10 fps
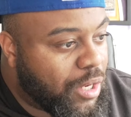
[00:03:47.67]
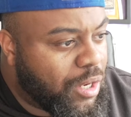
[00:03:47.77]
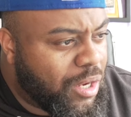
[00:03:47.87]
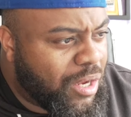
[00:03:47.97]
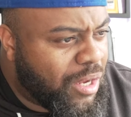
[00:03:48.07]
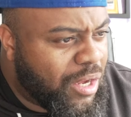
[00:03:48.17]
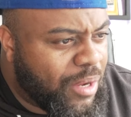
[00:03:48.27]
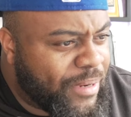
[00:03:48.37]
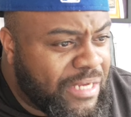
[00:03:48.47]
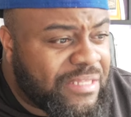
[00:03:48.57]
Um,
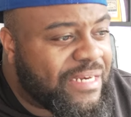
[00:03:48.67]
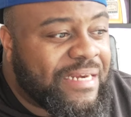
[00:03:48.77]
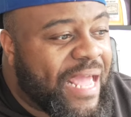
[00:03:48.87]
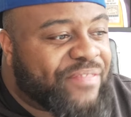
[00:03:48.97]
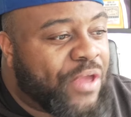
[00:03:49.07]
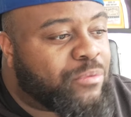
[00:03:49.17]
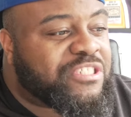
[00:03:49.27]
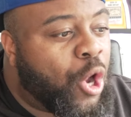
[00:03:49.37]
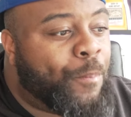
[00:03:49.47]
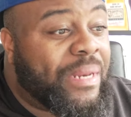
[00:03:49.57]
other than that, there was
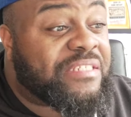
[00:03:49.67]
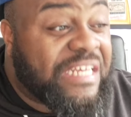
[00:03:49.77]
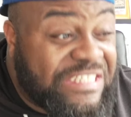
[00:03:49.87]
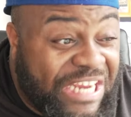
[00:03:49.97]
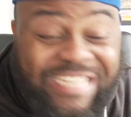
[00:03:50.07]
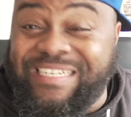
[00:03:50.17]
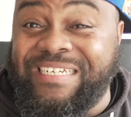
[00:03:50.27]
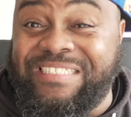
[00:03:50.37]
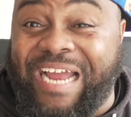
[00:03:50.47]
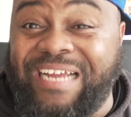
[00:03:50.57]
no blitz. The Jets and the
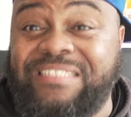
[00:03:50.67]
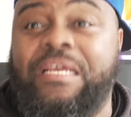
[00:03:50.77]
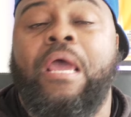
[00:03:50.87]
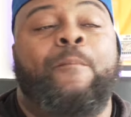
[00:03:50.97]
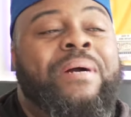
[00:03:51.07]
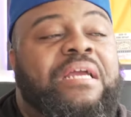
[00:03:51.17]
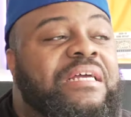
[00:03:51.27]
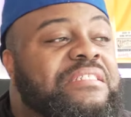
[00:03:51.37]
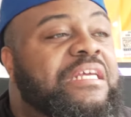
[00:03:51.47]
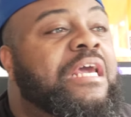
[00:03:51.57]
Giants because